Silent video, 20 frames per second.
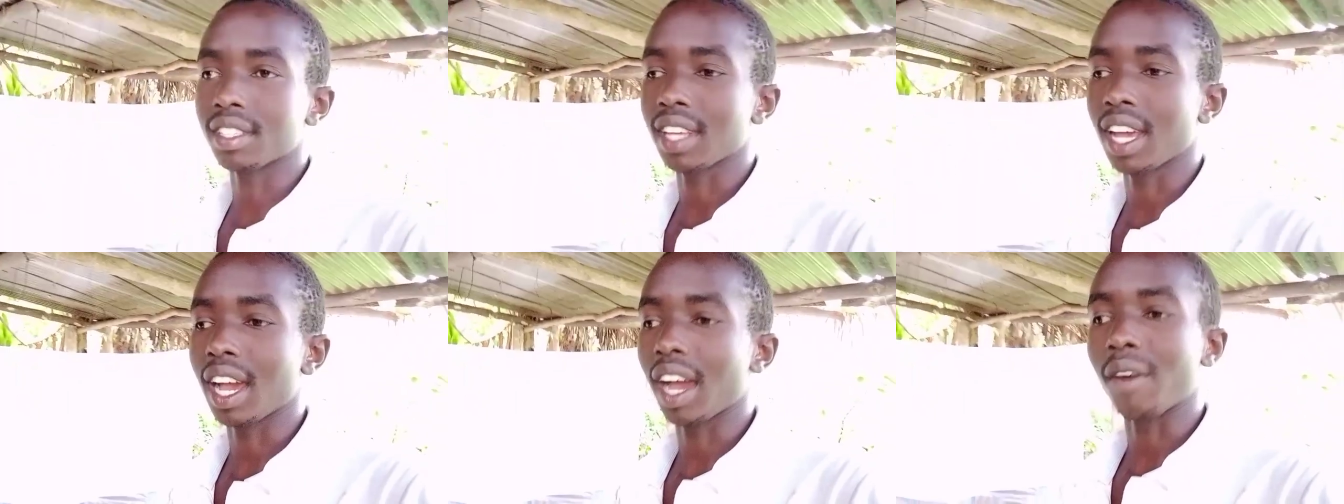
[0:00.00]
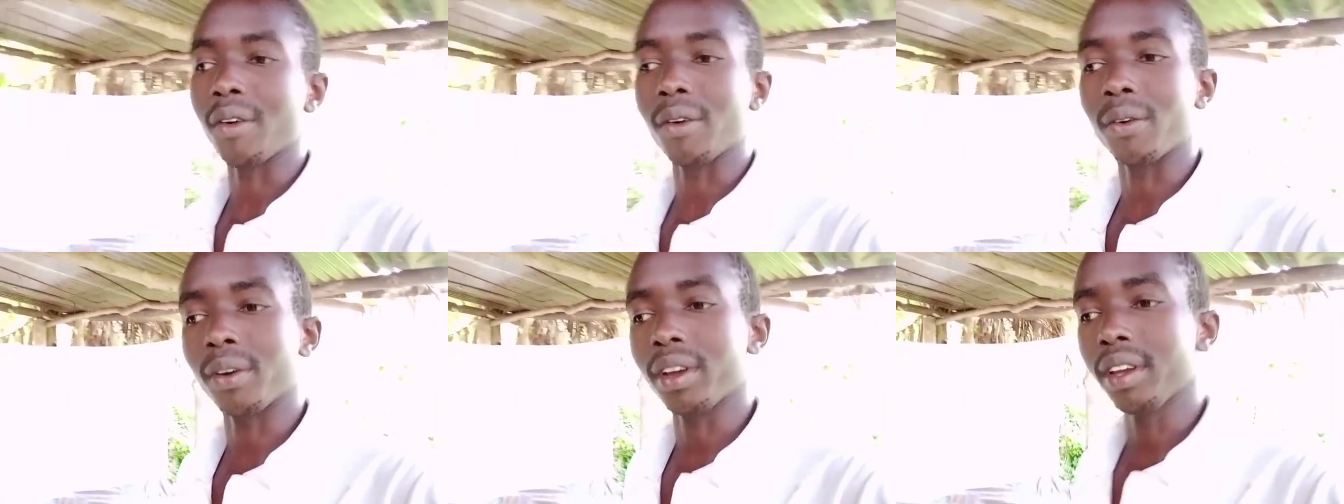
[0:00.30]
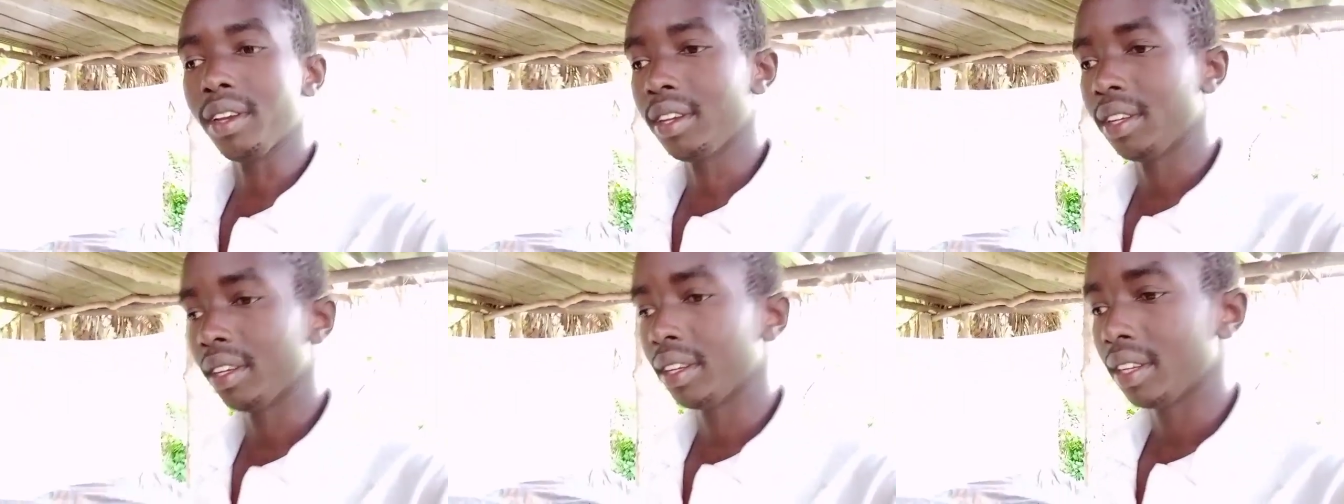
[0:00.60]

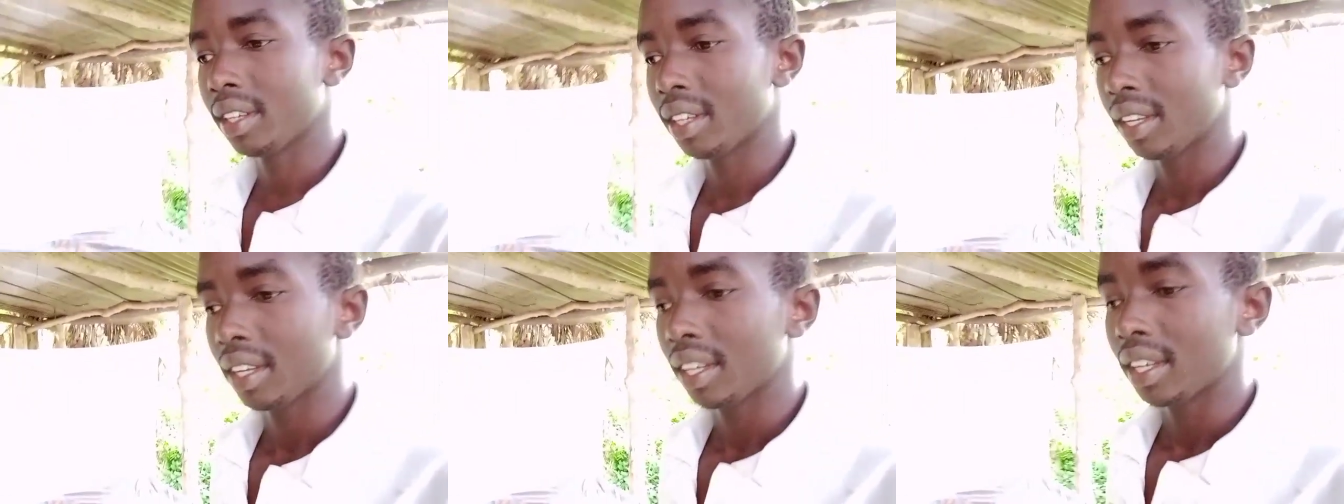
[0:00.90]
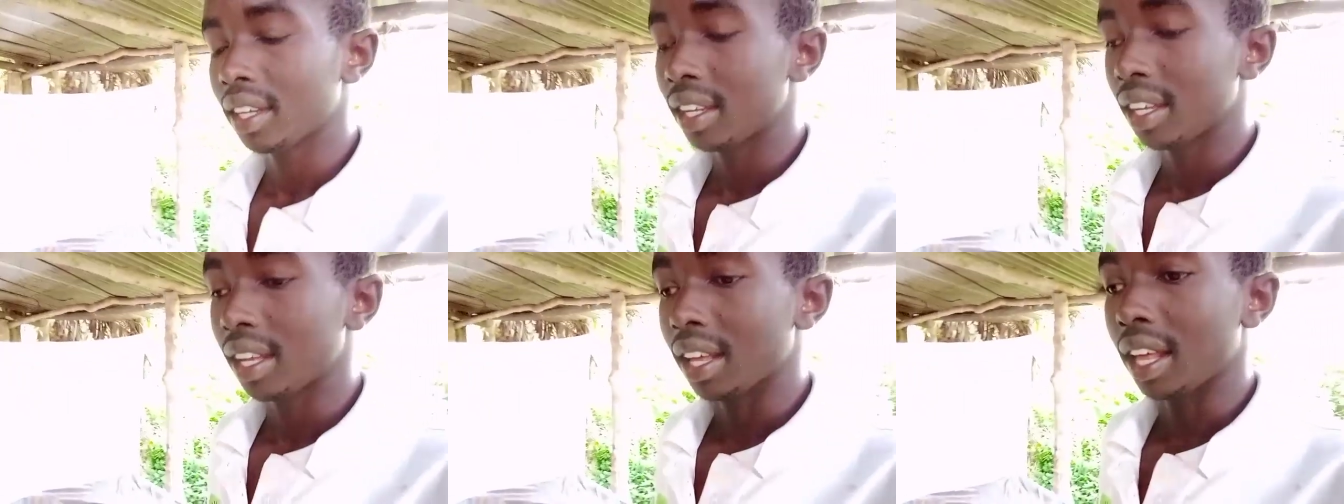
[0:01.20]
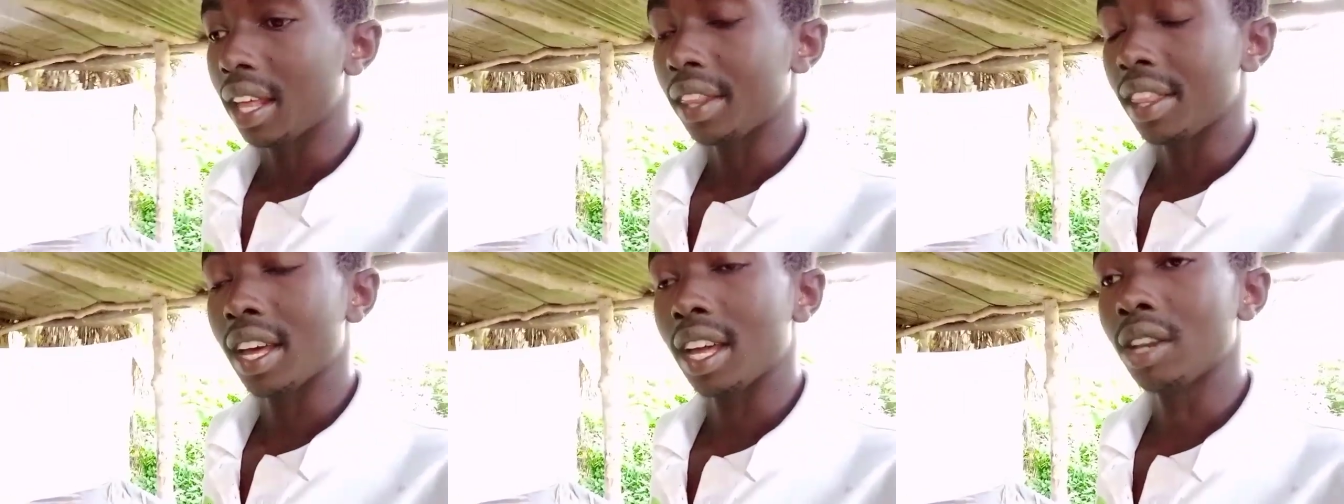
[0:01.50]

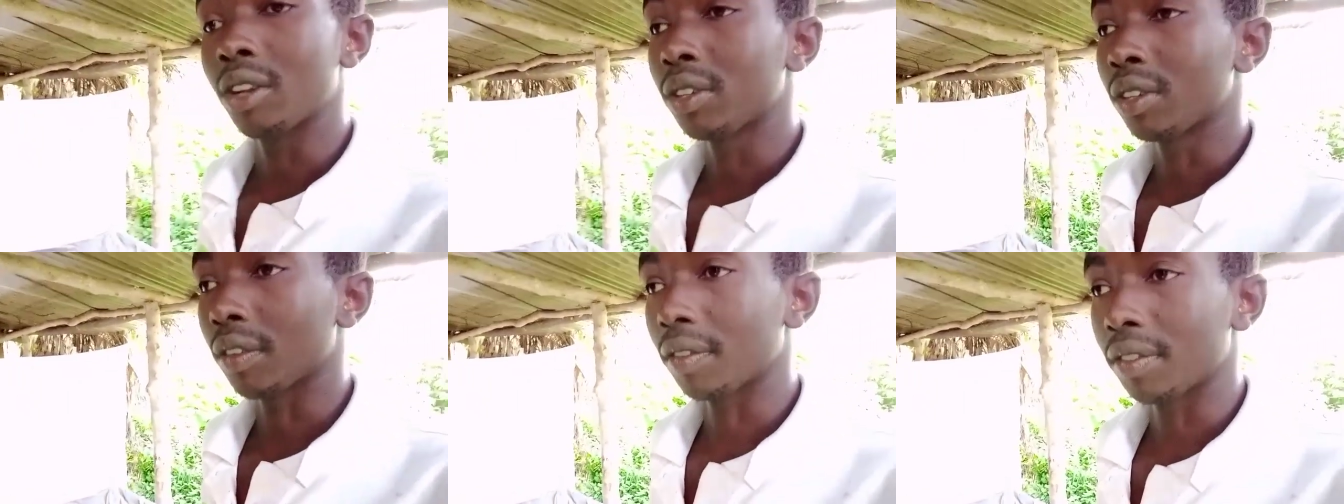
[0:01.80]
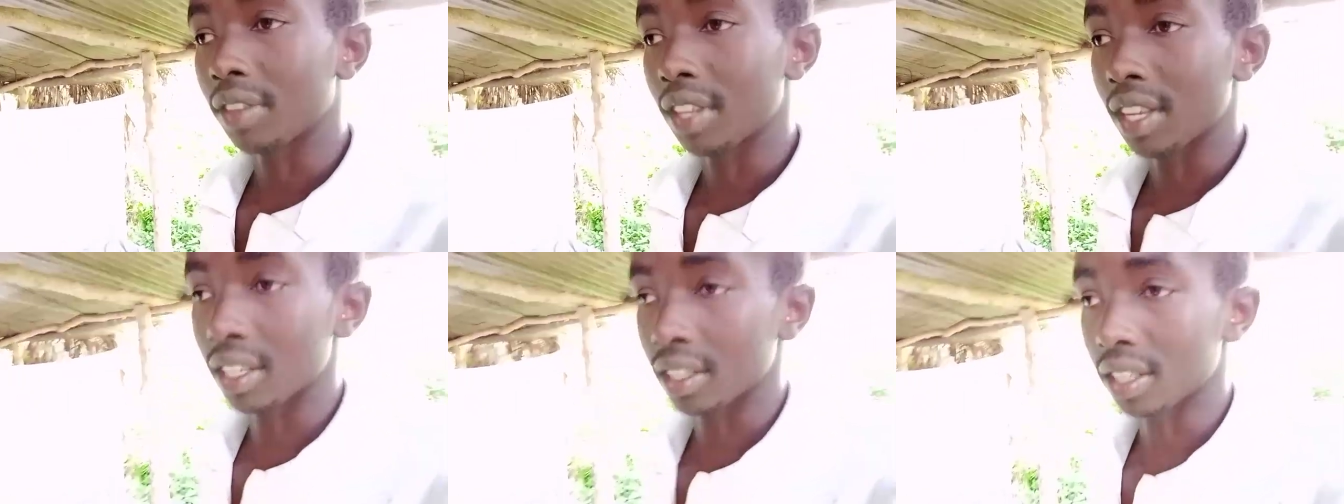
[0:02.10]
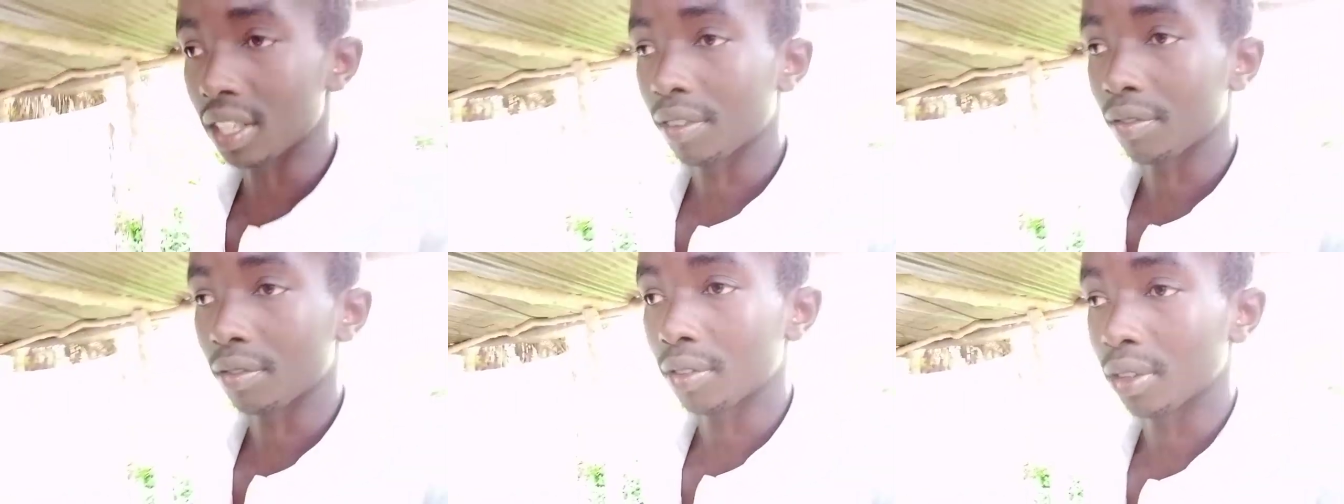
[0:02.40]
There are a lot of things
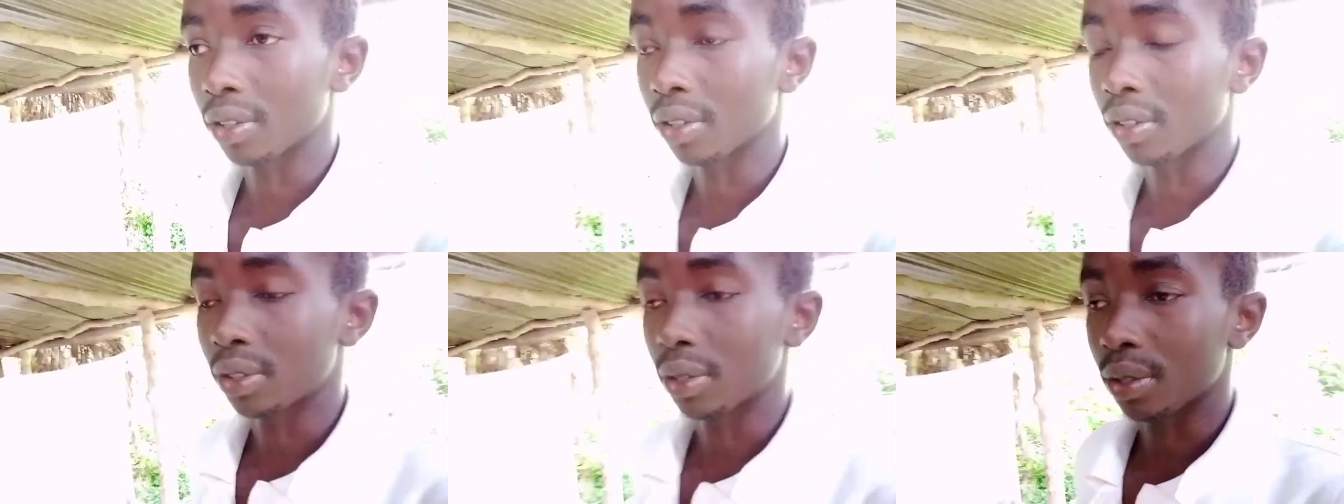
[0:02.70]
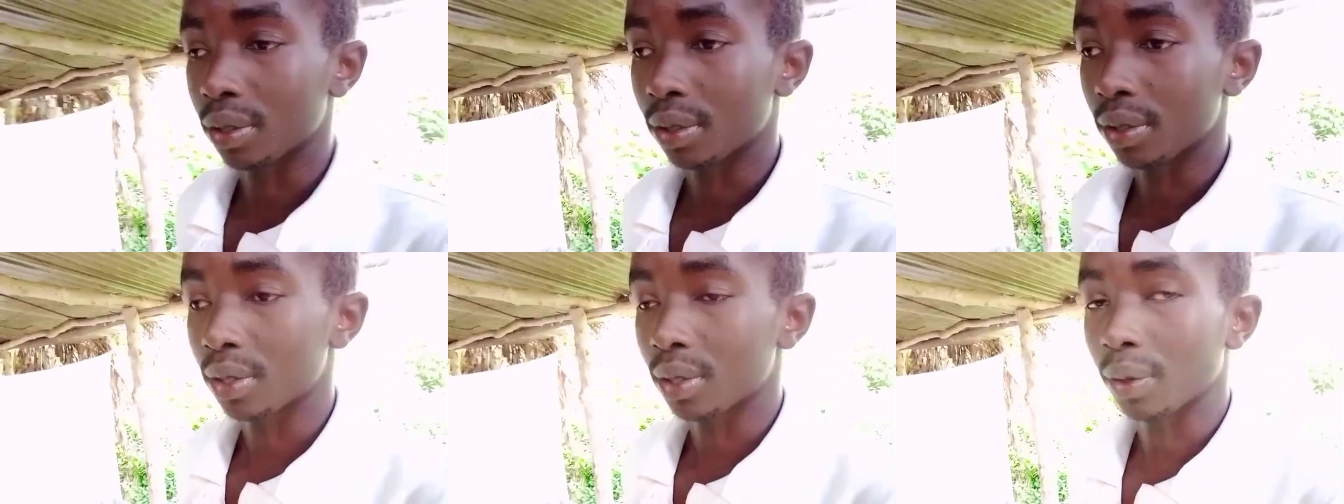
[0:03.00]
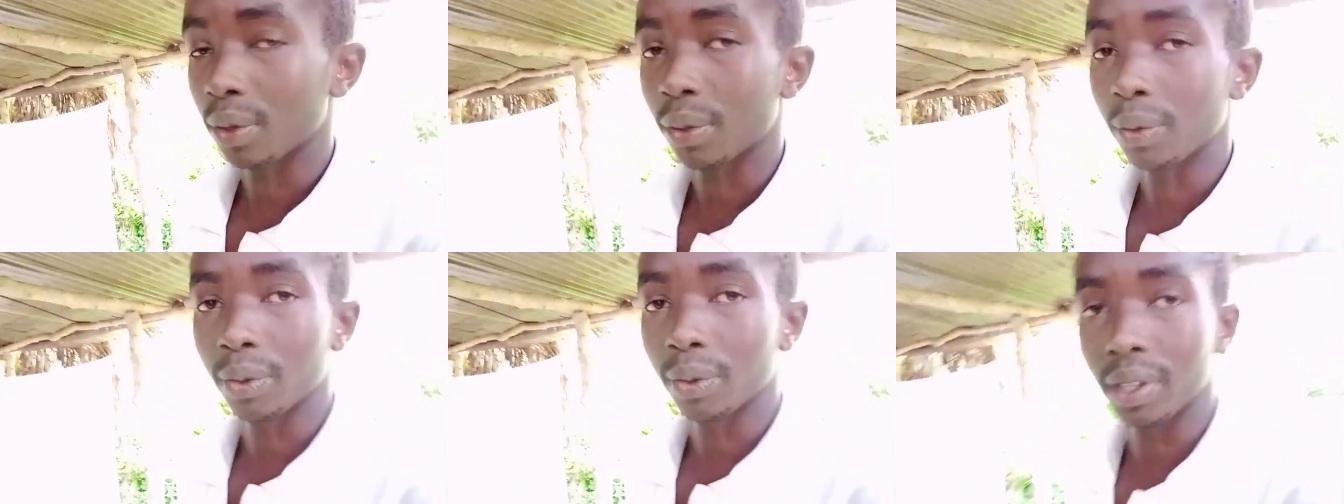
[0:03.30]
I've gone through,
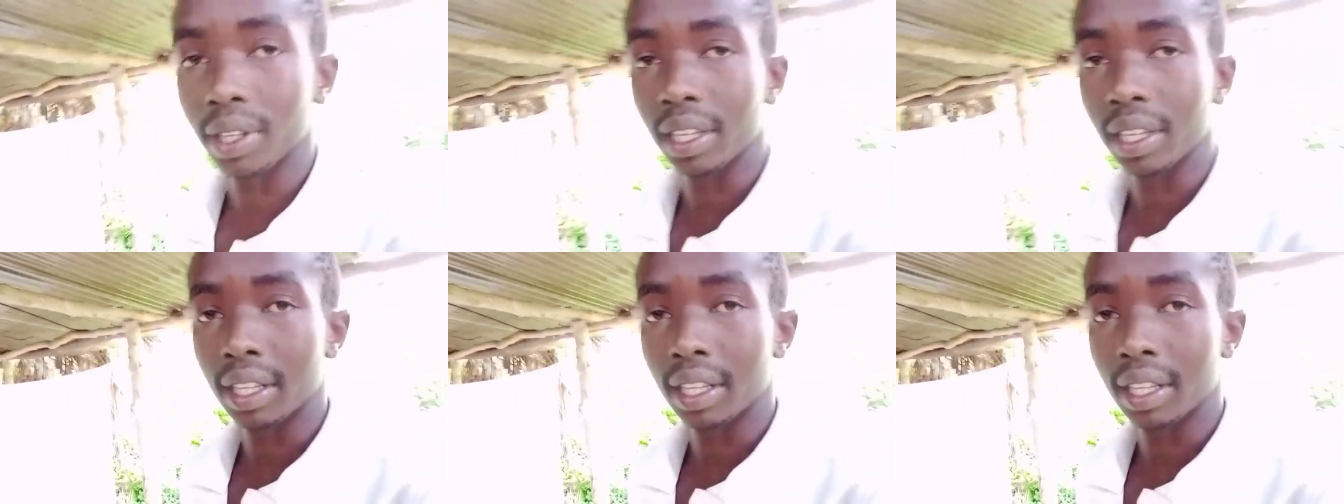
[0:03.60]
so